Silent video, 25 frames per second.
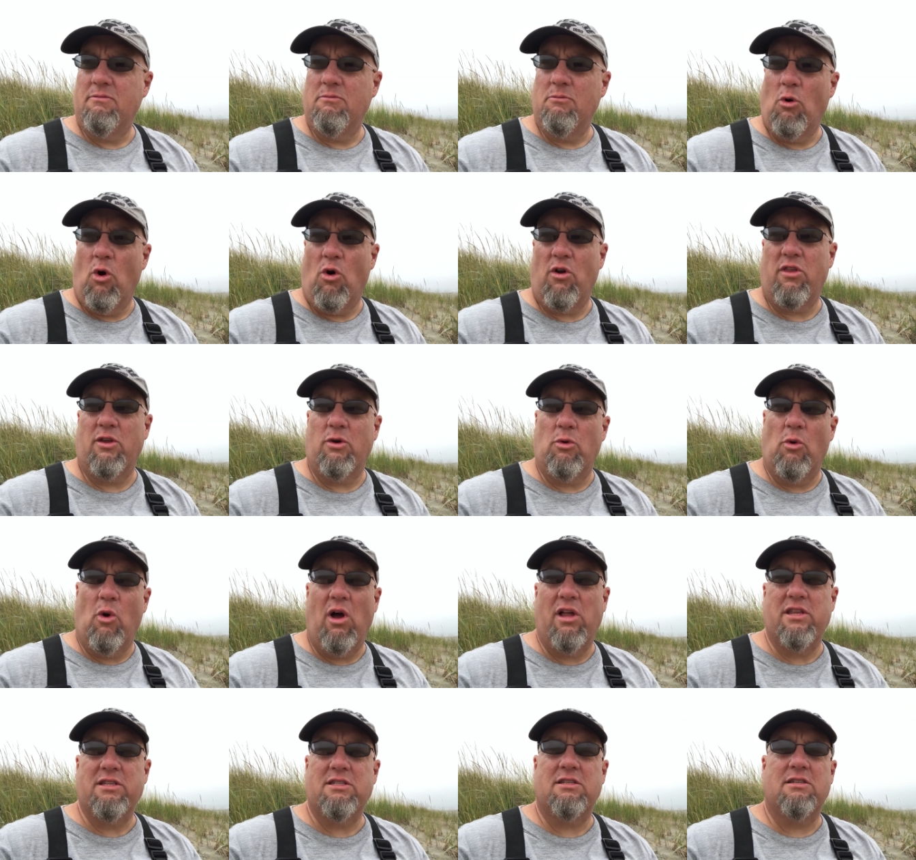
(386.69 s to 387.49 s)
more than
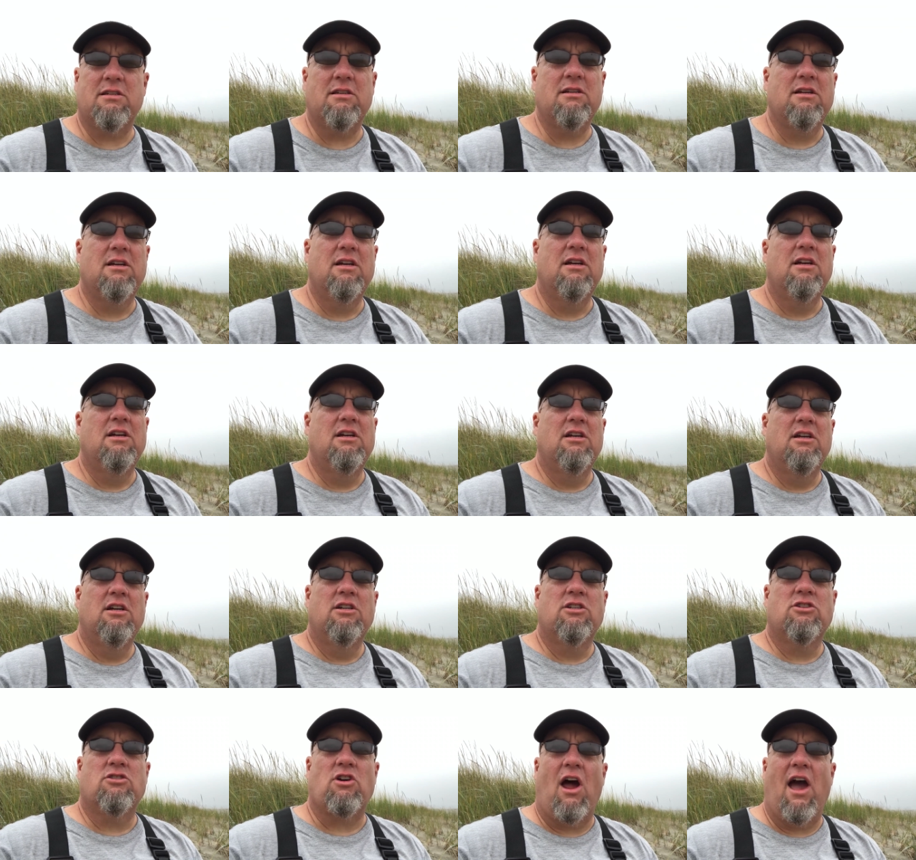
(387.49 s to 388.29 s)
once.
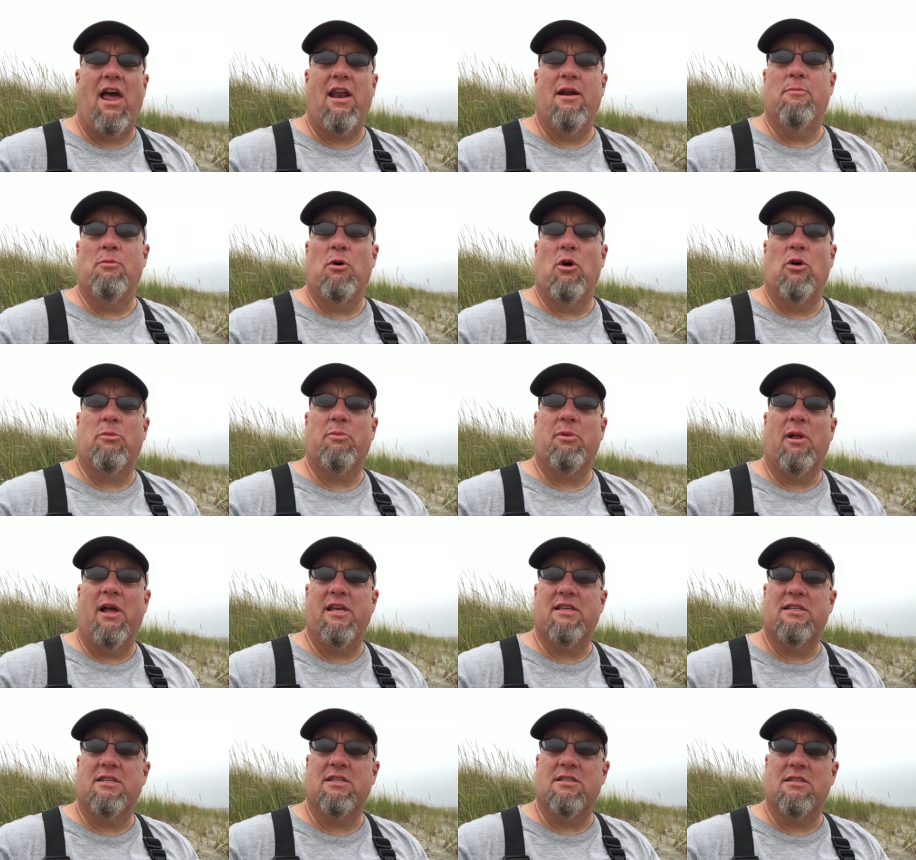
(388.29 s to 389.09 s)
Try it at both
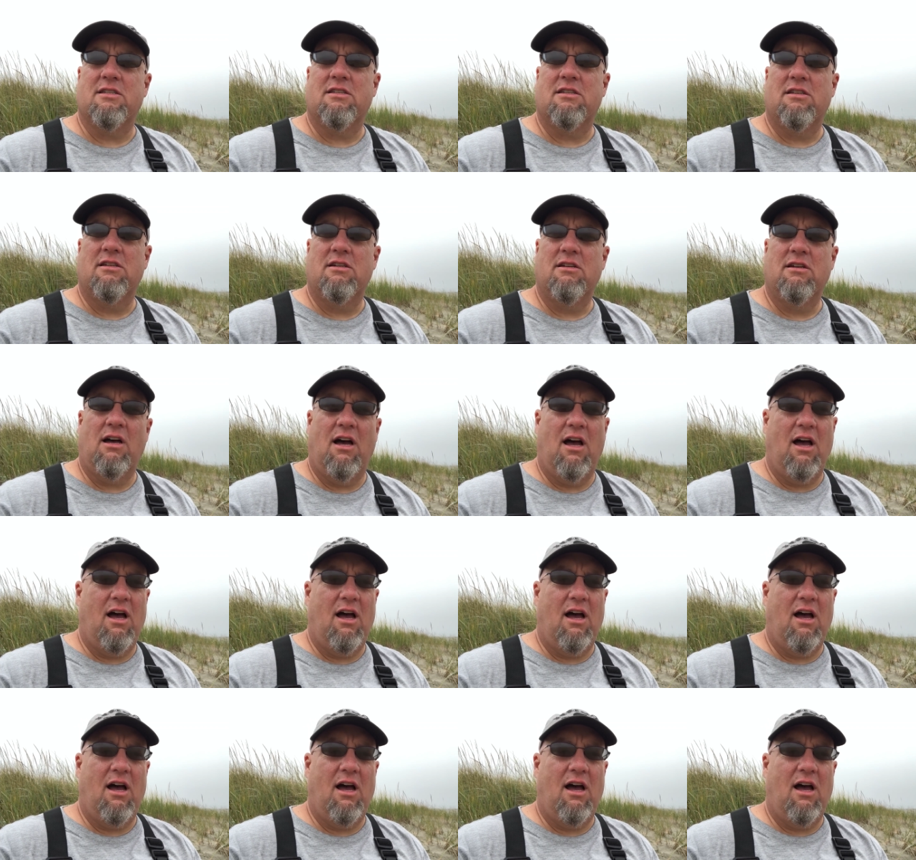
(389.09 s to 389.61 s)
places.